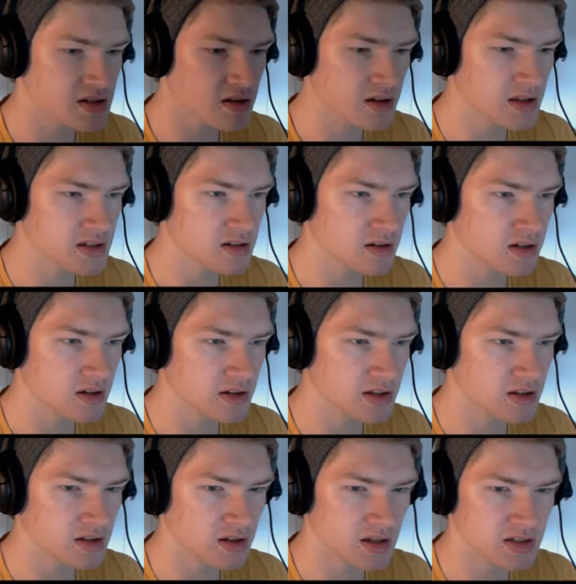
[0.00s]
not
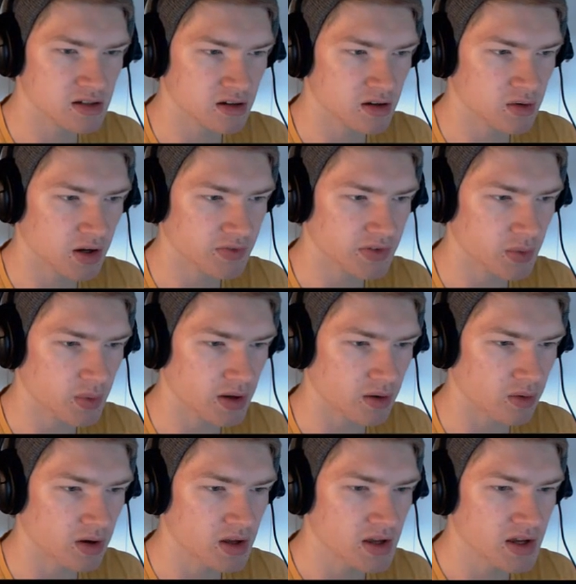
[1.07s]
going off that
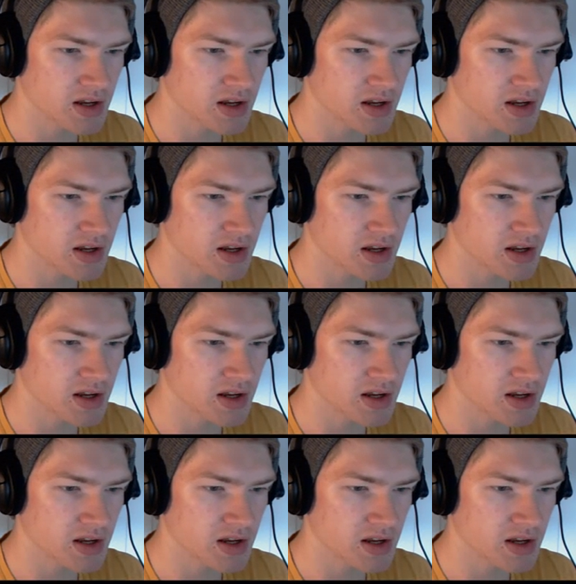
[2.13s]
well.